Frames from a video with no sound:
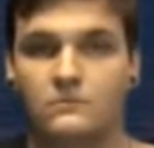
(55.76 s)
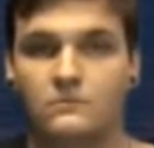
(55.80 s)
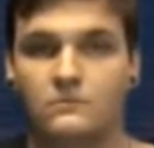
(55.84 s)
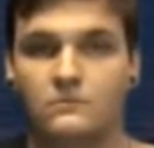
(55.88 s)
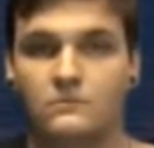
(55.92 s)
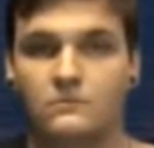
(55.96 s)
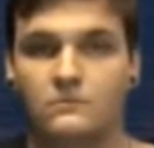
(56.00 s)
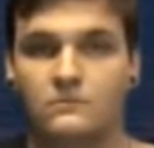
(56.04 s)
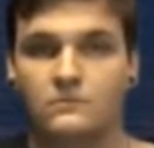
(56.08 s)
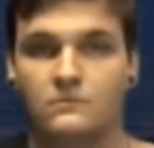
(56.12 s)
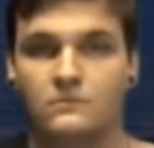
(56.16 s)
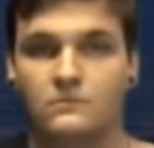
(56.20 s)

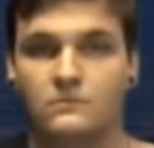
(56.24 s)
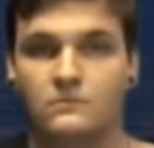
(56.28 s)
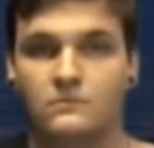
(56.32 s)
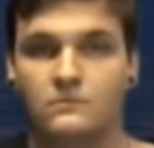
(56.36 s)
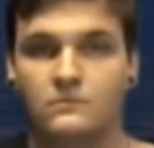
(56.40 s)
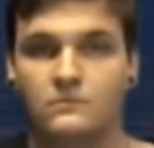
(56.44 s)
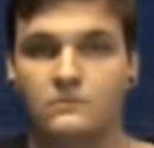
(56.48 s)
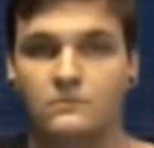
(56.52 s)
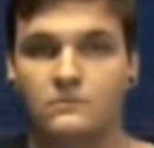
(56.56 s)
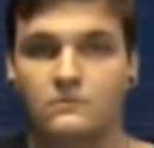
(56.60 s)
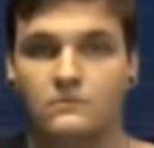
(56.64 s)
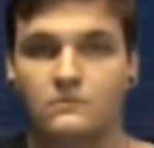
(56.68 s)

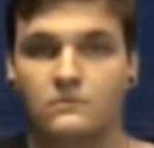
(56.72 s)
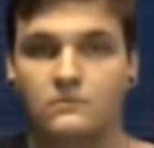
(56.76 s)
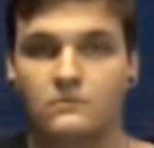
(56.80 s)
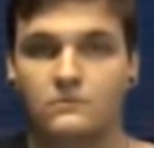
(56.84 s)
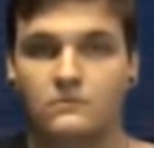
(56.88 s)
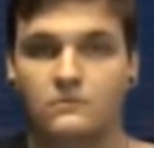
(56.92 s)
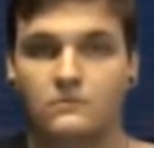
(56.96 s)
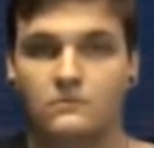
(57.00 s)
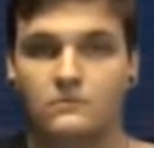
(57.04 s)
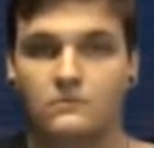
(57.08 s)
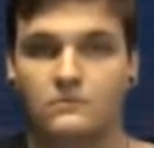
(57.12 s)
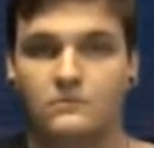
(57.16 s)

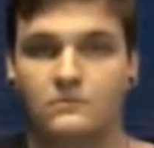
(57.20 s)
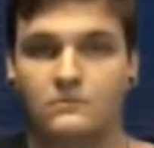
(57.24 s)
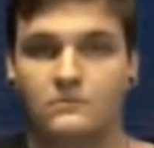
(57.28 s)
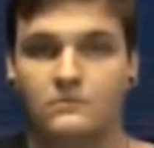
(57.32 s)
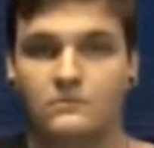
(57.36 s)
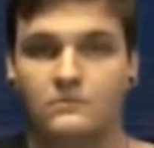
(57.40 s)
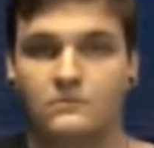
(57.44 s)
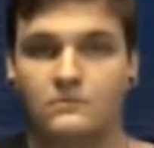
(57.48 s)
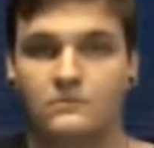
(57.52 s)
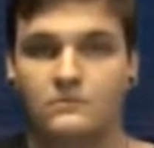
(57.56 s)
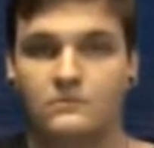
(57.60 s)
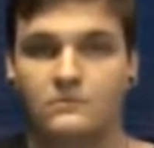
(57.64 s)

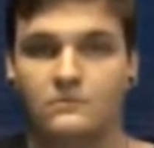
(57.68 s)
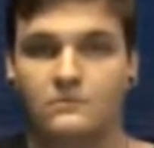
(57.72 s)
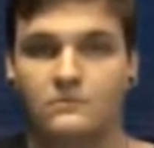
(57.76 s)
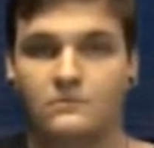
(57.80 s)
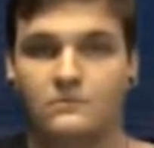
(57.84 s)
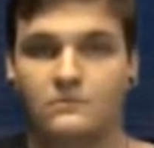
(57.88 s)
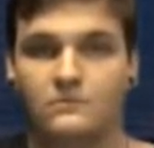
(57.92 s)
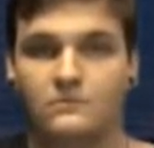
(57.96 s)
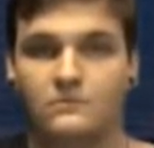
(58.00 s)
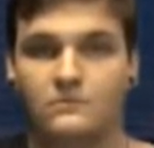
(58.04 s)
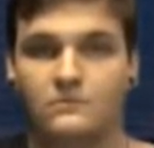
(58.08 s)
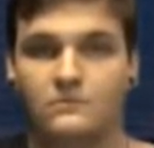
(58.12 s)

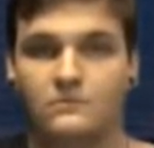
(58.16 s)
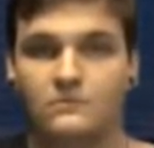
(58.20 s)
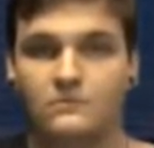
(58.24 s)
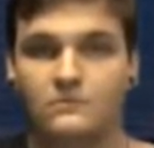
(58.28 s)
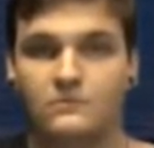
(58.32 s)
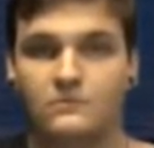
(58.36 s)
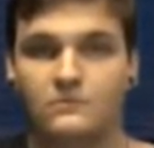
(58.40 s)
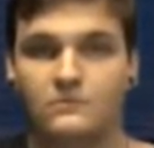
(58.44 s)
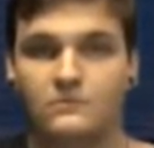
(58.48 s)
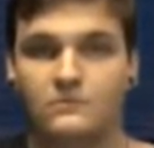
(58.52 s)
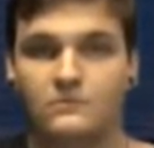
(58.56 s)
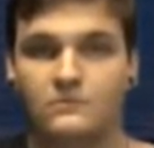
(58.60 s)

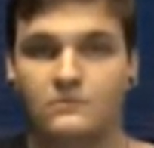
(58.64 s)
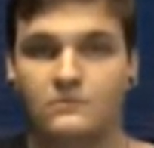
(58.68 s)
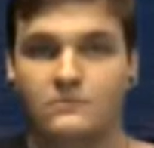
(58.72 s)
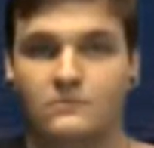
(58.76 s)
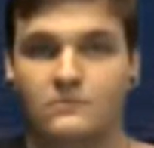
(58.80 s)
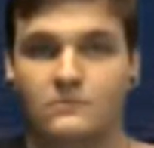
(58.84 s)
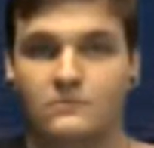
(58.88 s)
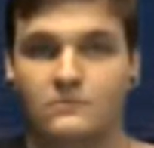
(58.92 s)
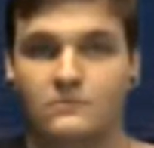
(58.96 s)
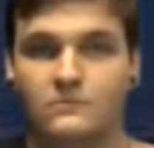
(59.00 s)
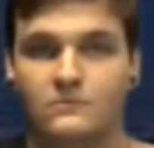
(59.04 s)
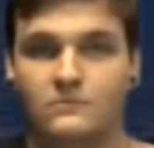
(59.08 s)

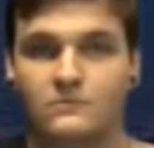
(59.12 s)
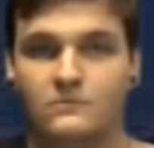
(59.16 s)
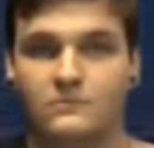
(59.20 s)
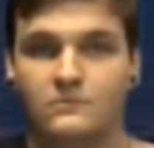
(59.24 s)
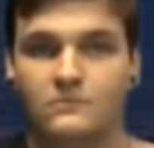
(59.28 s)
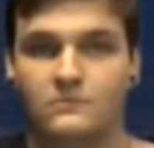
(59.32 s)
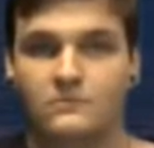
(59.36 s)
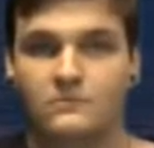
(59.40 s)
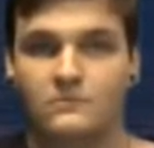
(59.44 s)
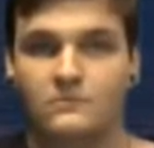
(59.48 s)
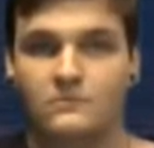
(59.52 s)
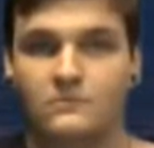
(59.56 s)

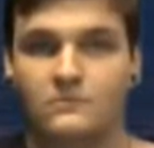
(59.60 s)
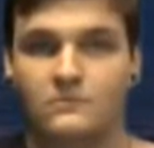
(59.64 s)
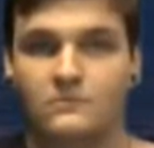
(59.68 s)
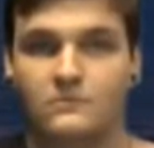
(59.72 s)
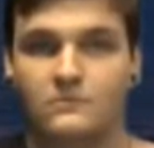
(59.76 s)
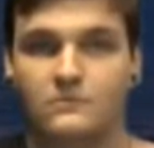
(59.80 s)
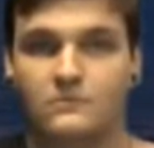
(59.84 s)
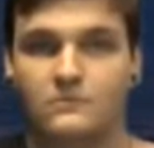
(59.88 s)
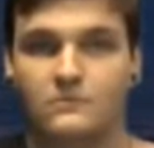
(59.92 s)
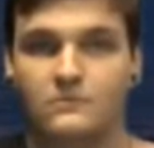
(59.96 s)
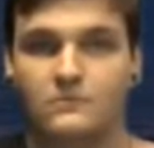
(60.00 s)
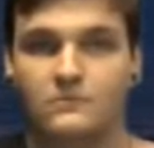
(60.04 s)

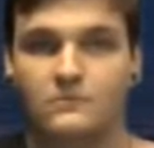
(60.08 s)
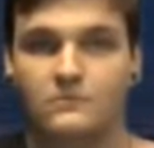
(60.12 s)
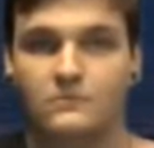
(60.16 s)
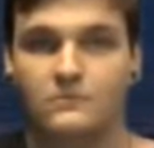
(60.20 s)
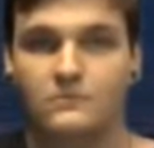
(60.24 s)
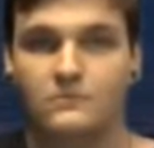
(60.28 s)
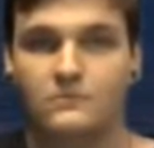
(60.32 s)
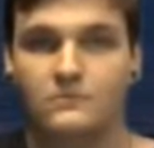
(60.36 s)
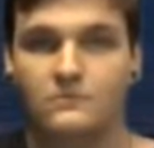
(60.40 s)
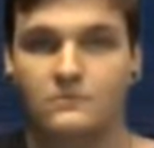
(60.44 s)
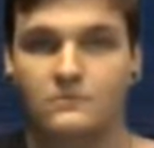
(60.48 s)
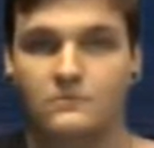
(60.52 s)

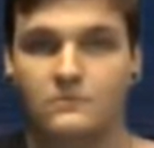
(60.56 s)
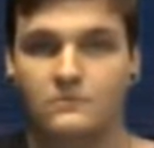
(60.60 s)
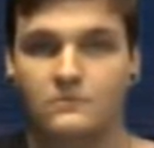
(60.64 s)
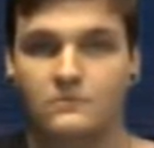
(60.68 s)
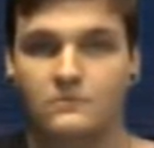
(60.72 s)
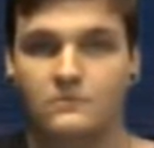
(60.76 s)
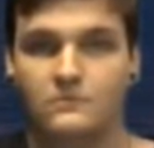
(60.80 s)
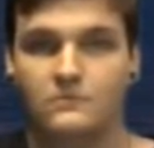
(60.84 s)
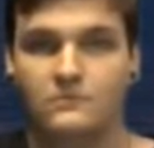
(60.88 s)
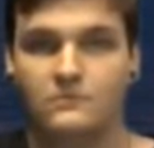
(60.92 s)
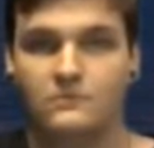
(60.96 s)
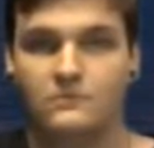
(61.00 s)

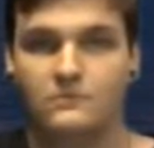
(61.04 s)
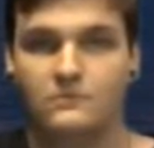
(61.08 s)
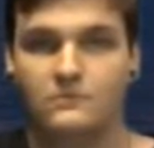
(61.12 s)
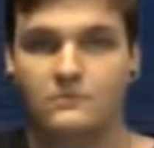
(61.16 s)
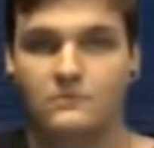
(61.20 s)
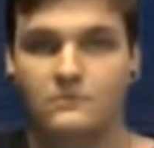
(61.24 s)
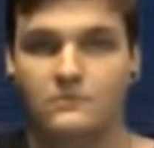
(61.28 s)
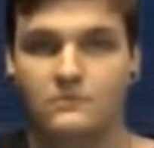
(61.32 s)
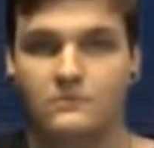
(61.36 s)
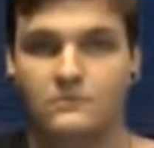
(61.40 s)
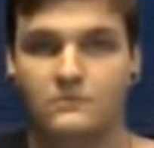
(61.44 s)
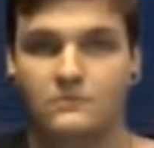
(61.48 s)

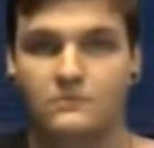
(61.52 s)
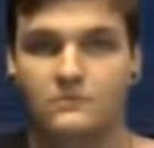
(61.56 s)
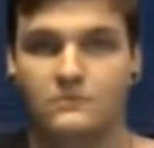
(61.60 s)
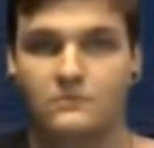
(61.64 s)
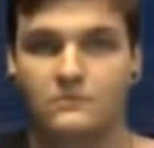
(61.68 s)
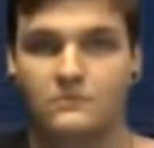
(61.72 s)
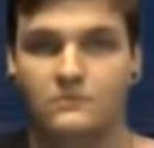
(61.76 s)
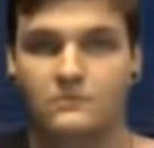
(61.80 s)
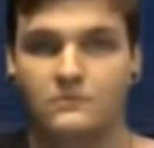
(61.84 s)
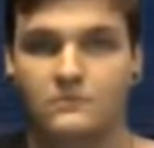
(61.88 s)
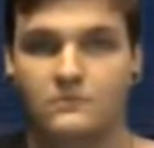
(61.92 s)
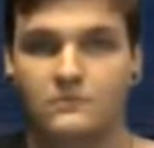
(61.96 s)

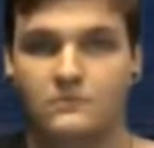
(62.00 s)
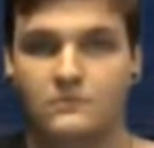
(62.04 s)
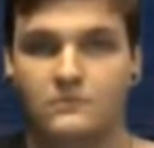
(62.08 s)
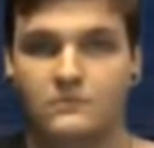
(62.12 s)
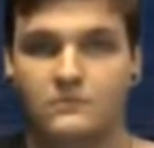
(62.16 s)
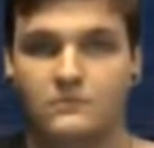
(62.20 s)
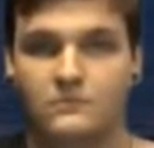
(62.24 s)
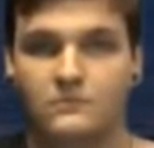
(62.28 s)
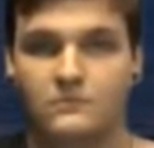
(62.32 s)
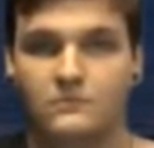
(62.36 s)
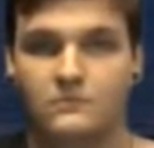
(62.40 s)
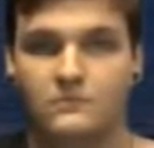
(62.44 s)

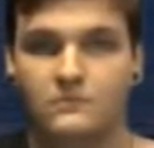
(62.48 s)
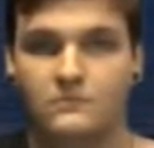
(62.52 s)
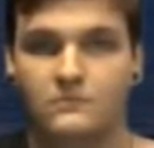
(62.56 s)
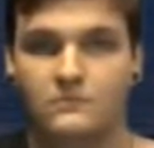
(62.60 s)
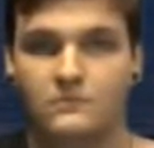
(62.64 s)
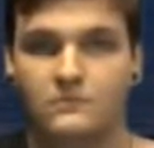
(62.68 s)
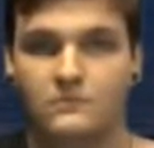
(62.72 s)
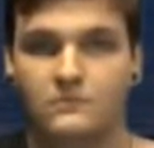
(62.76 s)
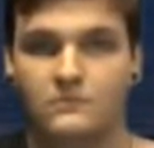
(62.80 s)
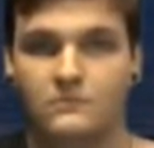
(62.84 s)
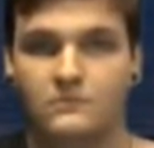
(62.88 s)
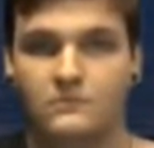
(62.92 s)

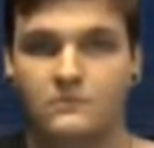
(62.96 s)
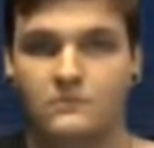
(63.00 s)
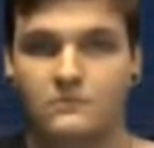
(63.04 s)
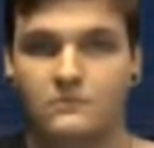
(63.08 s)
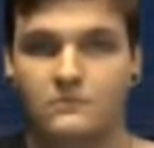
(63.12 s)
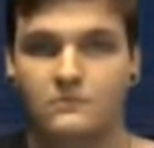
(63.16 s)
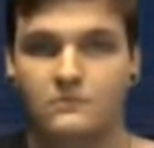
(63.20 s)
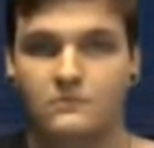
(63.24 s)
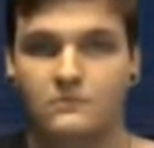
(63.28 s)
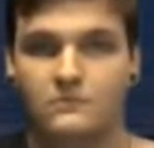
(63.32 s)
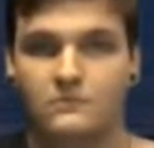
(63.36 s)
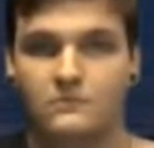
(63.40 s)

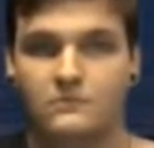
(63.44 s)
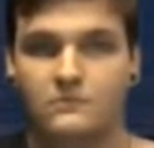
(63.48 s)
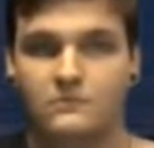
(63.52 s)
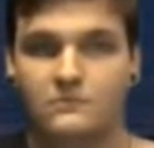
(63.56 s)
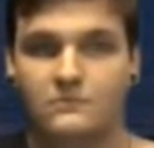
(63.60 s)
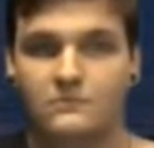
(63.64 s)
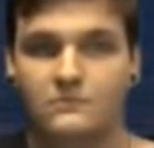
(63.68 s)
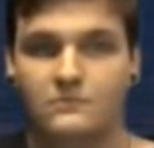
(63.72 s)
(silent)